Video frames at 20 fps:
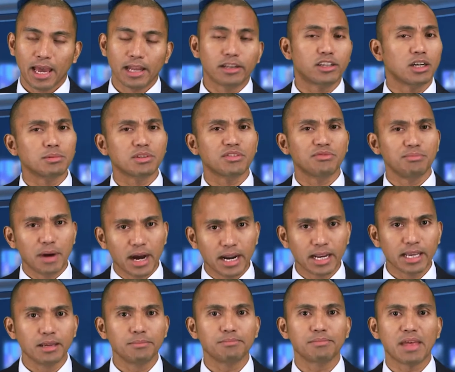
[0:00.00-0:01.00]
In terms of
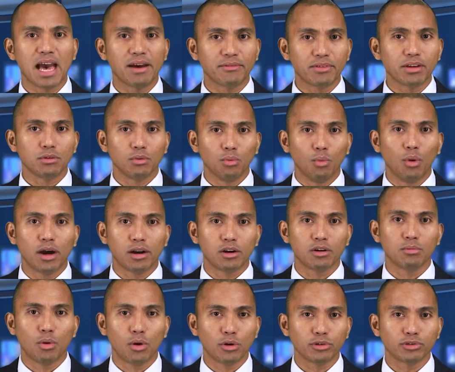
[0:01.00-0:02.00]
money, having one or
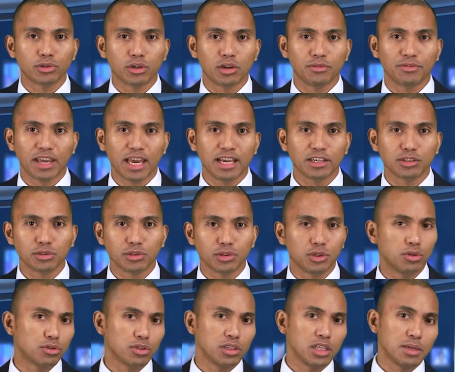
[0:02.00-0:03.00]
more certifications
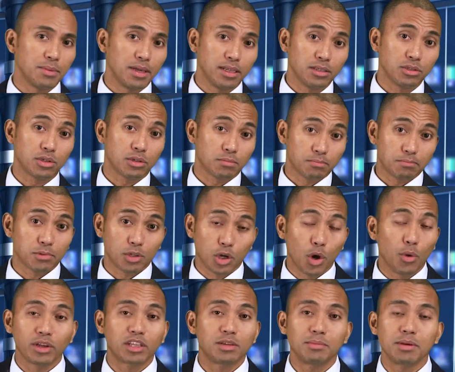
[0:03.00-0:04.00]
usually means you're
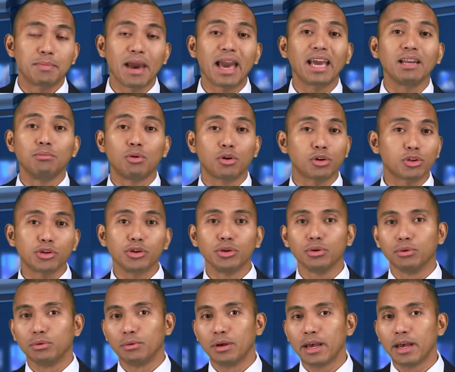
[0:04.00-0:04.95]
going to be paid more too.